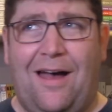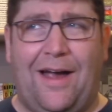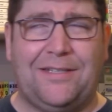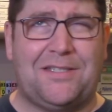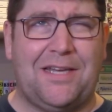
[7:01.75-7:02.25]

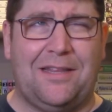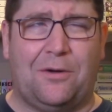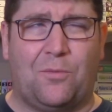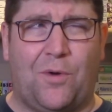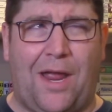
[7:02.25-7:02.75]
I'd say
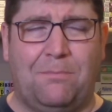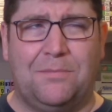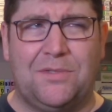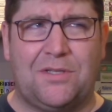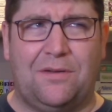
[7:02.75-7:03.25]
that
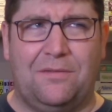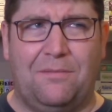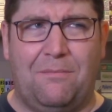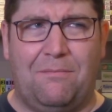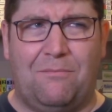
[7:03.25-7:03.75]
Rem's
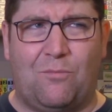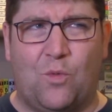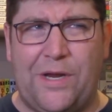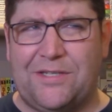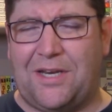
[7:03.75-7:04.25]

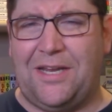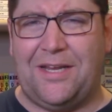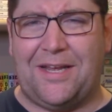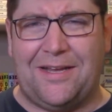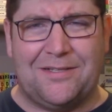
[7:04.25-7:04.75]

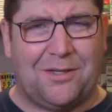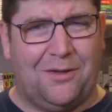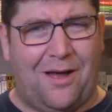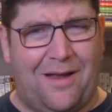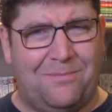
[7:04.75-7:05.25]
reasoning is a
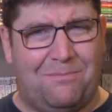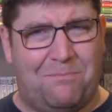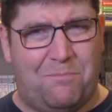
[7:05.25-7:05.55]
lot